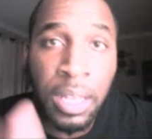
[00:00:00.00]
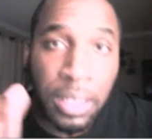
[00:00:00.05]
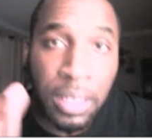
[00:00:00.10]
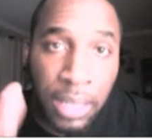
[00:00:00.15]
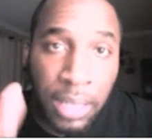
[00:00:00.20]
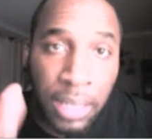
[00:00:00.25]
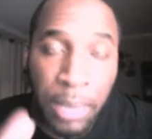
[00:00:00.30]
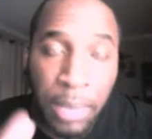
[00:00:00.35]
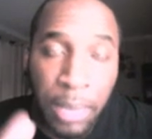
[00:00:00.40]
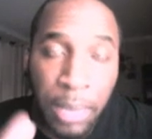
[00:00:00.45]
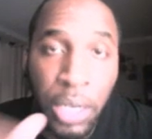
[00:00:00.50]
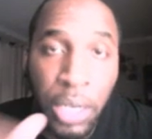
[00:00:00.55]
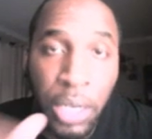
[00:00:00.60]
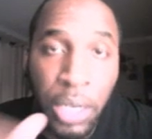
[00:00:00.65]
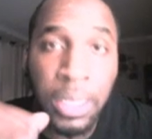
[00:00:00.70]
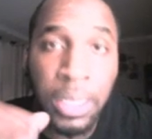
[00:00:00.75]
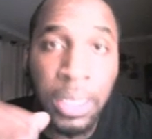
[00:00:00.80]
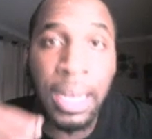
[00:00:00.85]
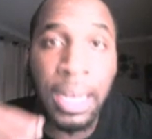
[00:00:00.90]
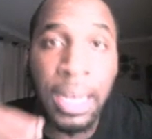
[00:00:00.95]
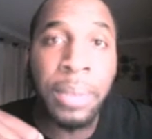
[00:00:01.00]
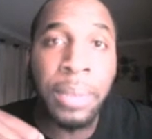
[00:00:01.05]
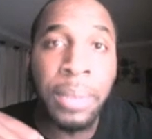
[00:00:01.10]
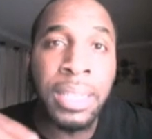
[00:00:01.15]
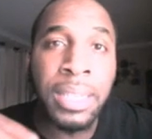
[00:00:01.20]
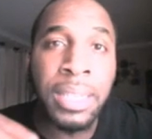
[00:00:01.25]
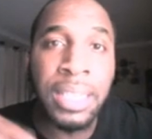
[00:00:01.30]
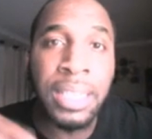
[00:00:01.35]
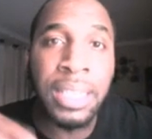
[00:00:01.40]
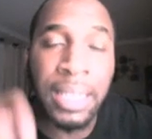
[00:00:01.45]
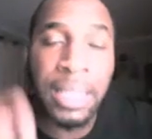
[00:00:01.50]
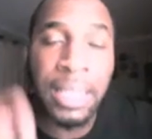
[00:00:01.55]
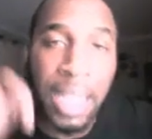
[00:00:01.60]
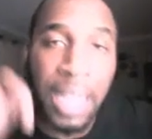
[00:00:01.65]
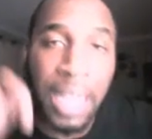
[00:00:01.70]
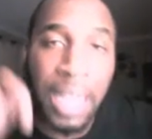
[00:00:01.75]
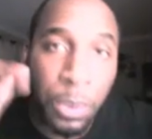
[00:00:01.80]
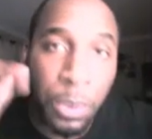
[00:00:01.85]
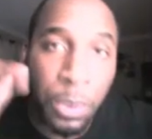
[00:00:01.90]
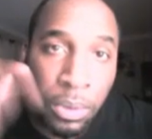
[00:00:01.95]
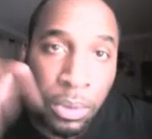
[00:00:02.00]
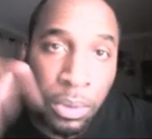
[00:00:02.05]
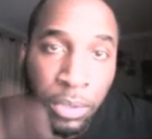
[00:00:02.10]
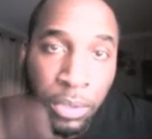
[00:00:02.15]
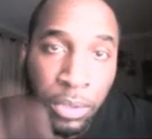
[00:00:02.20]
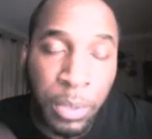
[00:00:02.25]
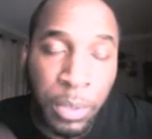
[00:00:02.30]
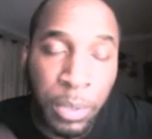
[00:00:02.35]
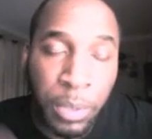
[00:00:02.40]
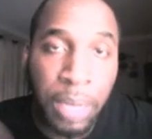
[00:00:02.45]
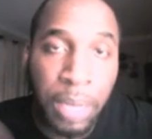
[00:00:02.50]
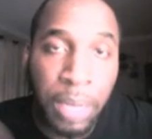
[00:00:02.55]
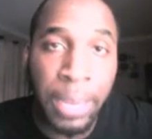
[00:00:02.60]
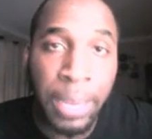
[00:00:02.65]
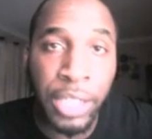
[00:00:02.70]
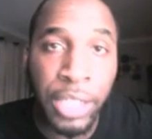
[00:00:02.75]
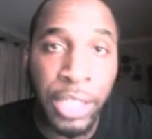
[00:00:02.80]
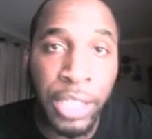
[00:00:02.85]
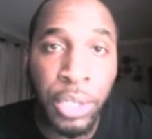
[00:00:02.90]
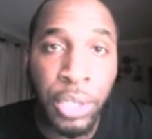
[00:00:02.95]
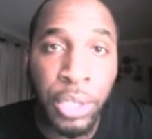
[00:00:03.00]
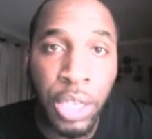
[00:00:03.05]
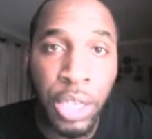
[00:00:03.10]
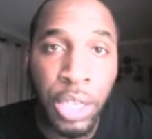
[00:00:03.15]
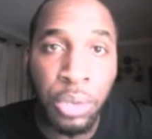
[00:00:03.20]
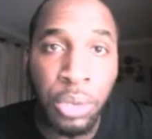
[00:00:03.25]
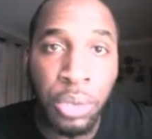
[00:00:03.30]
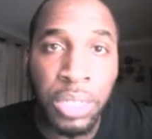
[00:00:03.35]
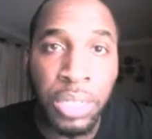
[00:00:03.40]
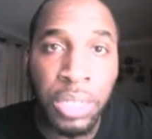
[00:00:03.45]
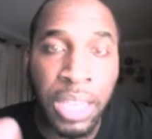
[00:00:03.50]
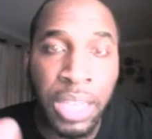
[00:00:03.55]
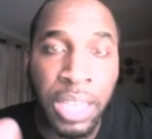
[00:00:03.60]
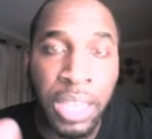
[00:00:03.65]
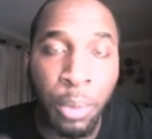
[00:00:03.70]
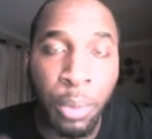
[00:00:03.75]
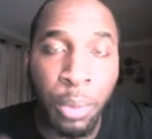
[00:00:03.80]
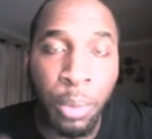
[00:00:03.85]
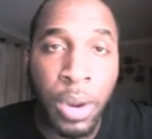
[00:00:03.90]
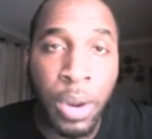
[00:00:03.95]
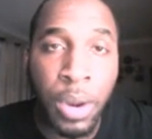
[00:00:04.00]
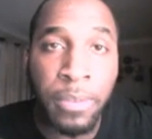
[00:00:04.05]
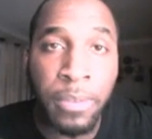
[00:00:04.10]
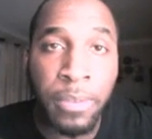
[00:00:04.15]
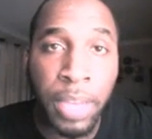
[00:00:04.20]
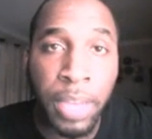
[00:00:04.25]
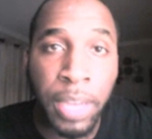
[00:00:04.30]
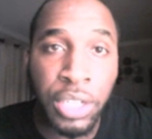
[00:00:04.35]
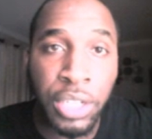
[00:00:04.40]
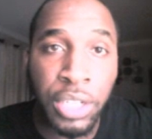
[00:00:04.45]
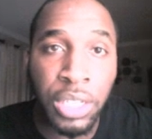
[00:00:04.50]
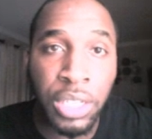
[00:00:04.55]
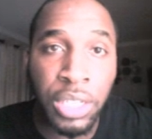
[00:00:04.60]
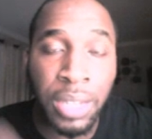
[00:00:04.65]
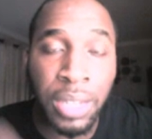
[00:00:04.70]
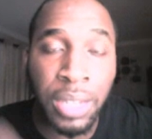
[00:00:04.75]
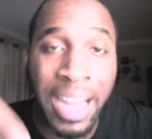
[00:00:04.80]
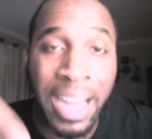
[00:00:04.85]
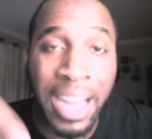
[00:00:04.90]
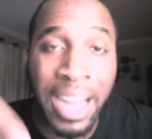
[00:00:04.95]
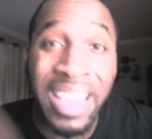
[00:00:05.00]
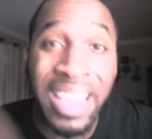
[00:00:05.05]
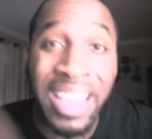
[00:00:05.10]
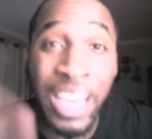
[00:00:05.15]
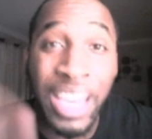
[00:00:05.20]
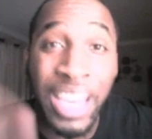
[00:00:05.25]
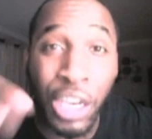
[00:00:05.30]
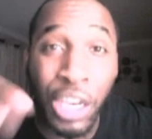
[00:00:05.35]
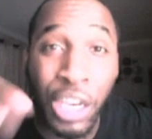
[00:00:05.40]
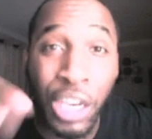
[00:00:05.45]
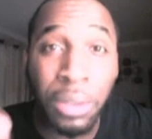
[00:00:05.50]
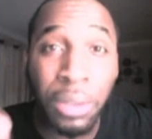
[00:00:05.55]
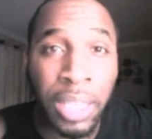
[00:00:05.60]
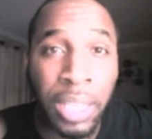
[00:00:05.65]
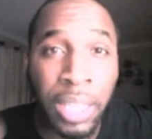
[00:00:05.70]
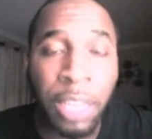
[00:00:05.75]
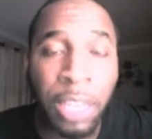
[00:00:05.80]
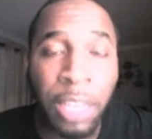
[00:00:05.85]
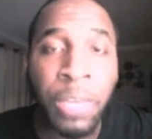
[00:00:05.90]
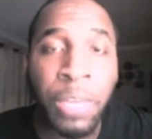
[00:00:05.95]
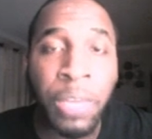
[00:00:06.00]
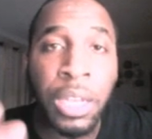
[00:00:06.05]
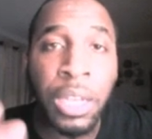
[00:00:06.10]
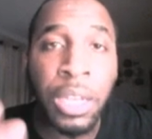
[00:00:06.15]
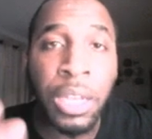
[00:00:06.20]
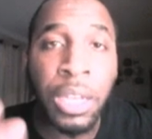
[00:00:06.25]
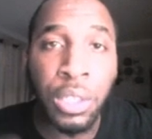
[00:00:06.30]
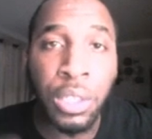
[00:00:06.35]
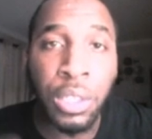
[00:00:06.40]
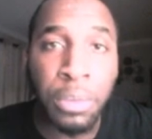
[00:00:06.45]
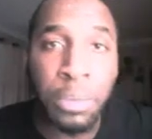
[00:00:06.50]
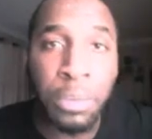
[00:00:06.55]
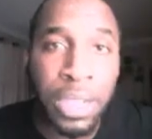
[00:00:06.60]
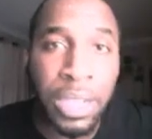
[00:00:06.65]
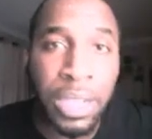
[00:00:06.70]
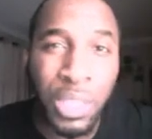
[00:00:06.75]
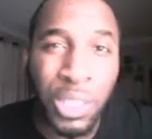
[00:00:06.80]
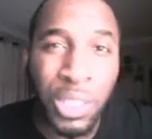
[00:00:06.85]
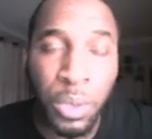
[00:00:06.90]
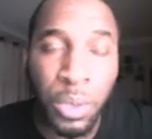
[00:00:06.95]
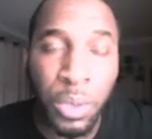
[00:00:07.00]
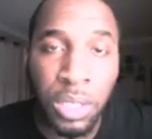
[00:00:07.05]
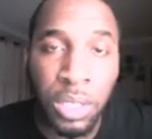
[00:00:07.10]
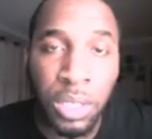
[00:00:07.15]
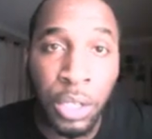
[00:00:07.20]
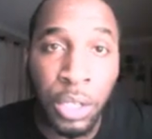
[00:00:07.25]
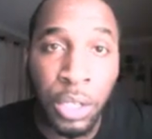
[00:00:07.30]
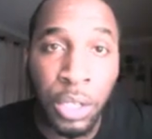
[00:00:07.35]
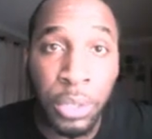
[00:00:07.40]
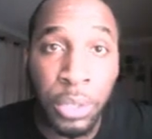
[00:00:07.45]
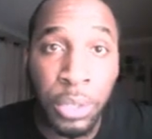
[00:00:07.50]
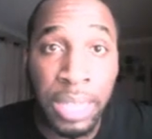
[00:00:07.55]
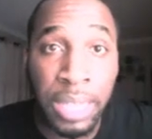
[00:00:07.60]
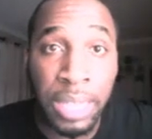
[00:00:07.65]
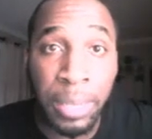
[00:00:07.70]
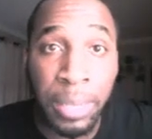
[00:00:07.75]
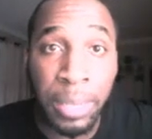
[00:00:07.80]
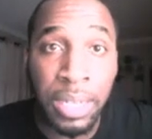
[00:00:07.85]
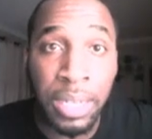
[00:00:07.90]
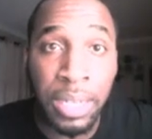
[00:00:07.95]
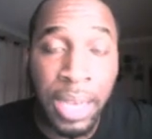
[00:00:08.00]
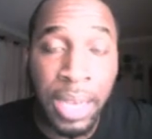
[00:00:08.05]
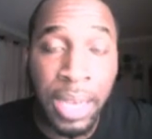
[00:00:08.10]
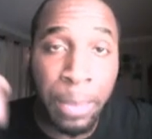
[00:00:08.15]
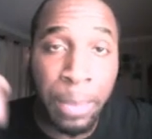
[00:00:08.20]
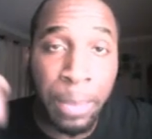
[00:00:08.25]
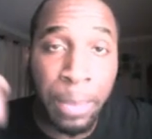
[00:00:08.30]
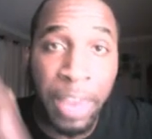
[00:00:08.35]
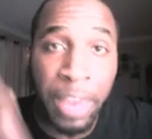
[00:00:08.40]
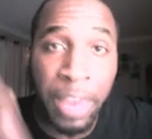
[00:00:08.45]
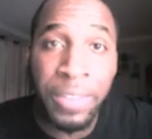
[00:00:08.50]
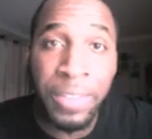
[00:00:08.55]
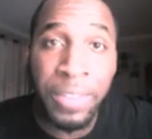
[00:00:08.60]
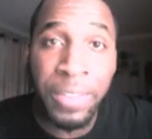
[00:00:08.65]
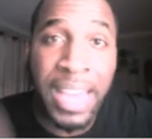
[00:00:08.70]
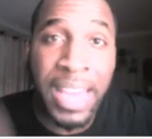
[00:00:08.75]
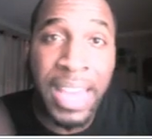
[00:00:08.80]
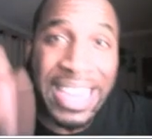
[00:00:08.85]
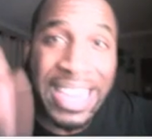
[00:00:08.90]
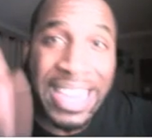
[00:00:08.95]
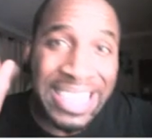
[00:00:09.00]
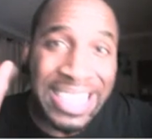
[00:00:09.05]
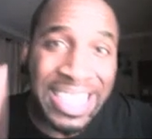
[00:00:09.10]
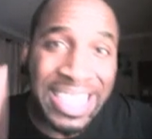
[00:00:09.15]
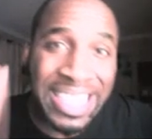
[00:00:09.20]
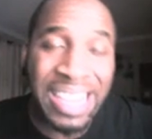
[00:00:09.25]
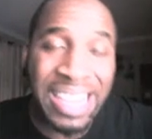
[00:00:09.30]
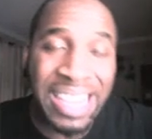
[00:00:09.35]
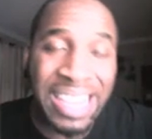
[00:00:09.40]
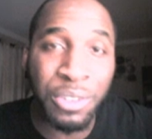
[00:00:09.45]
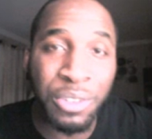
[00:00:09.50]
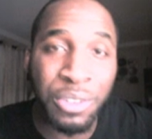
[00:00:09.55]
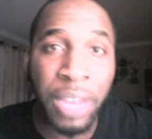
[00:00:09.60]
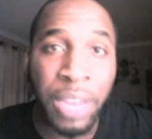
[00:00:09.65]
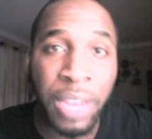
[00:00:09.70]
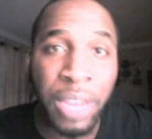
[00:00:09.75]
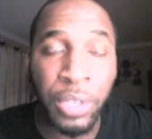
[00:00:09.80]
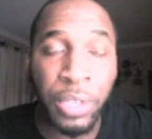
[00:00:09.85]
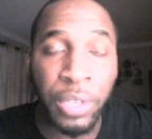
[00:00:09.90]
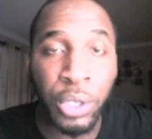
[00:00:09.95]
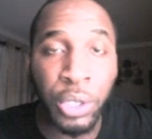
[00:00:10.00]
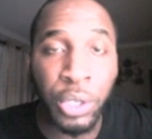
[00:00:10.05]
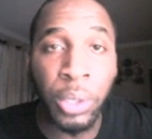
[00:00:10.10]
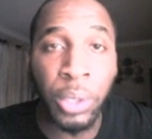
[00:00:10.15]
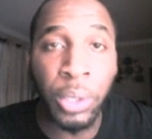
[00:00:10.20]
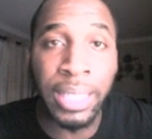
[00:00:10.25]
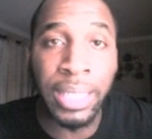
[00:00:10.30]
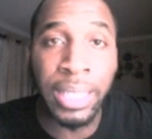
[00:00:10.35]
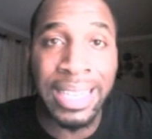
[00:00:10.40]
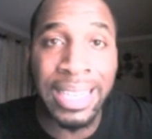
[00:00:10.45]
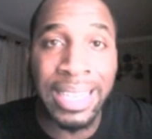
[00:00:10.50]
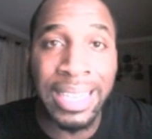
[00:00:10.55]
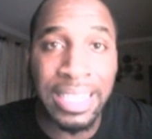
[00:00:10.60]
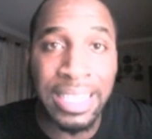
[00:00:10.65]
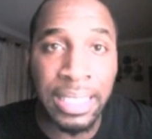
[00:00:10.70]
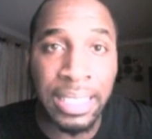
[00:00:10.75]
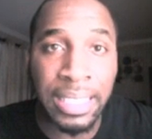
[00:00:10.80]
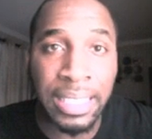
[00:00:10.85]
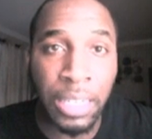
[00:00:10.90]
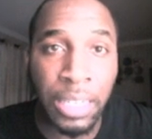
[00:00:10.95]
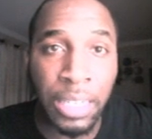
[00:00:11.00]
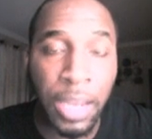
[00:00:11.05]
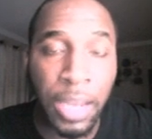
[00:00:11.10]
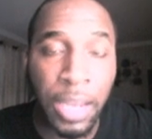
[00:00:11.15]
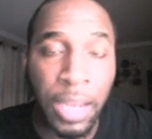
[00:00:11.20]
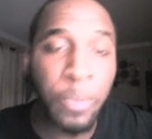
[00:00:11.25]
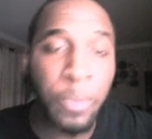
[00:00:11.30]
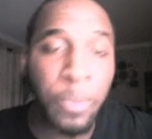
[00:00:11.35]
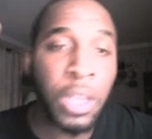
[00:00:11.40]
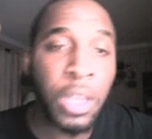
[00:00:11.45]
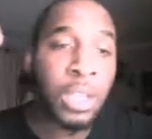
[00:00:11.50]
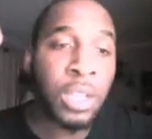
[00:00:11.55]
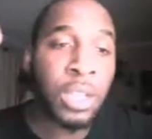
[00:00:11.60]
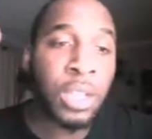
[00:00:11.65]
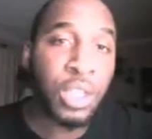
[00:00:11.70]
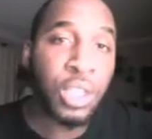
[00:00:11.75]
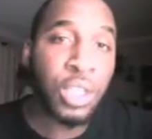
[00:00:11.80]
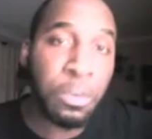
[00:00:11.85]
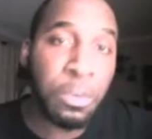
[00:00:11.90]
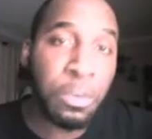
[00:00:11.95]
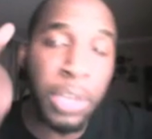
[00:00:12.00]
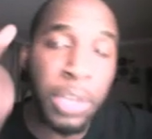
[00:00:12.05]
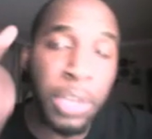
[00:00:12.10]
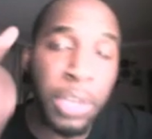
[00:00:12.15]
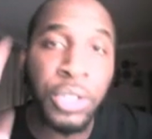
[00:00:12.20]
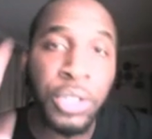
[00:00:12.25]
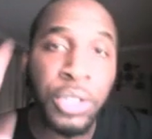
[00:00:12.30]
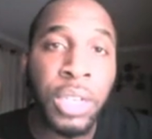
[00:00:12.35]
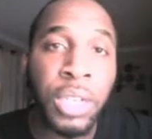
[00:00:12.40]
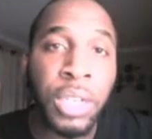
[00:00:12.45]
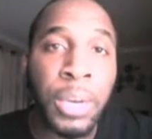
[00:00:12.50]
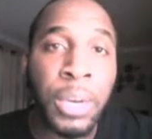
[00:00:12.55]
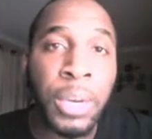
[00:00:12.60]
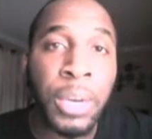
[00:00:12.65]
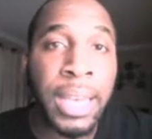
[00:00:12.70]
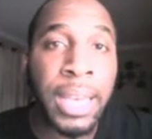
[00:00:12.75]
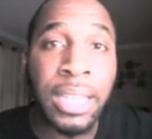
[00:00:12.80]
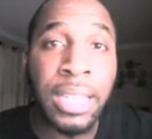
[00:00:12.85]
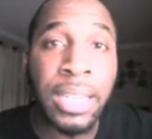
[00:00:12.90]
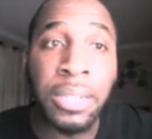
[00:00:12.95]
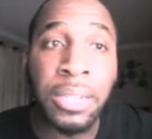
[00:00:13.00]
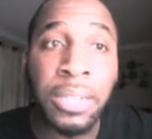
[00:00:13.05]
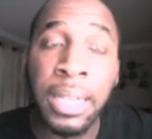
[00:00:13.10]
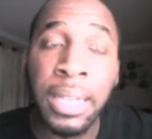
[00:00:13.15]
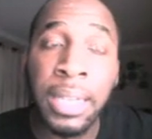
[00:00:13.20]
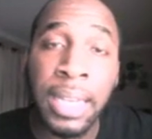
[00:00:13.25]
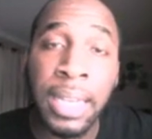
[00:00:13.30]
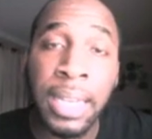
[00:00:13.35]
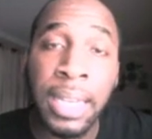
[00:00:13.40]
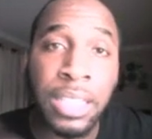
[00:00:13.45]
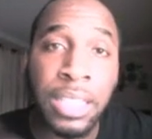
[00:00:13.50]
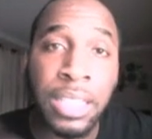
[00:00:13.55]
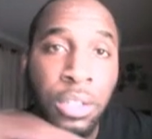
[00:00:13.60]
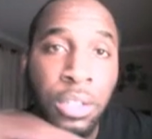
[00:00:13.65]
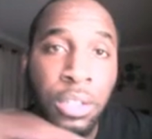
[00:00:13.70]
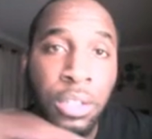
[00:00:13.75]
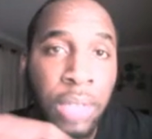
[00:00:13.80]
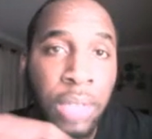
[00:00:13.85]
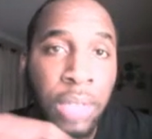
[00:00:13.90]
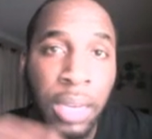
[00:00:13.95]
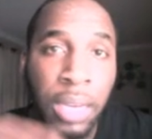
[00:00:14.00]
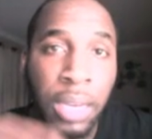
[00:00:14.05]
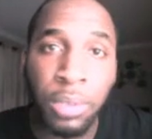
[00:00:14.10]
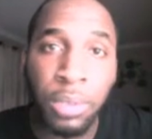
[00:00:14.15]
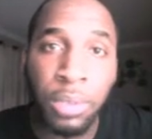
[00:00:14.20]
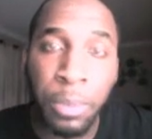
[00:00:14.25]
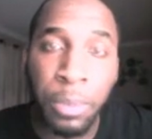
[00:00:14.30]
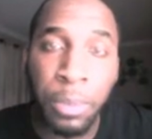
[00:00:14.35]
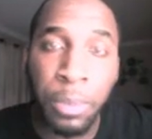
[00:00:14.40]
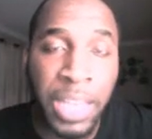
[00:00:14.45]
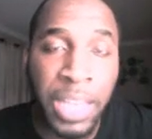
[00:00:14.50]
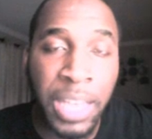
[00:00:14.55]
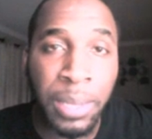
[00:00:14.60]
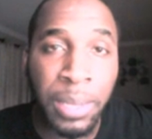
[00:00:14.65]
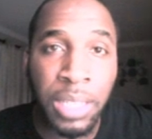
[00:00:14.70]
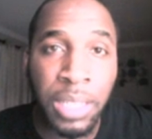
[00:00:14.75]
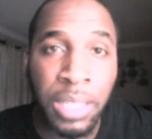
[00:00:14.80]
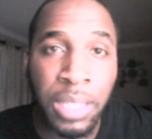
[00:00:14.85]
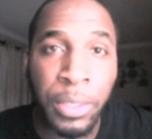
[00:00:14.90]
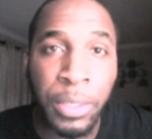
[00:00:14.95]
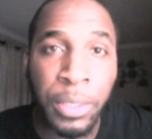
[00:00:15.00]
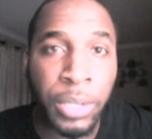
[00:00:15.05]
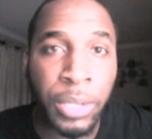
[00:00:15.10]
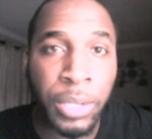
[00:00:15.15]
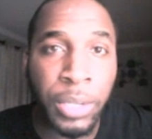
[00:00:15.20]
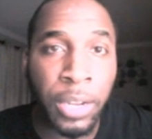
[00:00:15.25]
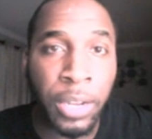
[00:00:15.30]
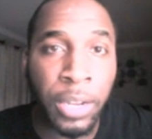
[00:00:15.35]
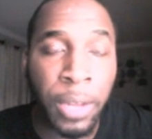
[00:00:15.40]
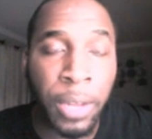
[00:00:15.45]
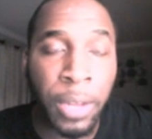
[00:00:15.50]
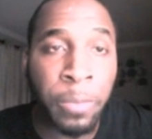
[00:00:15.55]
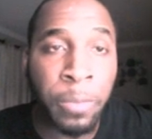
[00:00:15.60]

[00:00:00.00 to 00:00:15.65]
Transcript: Let me know in the comments, and then I will respond back to you to get more information so that I can get your link to my source on Udimi and pay for that and send traffic to your link instantly. Okay. So make sure you go ahead and do that, guys. Don't pass by this opportunity. Okay.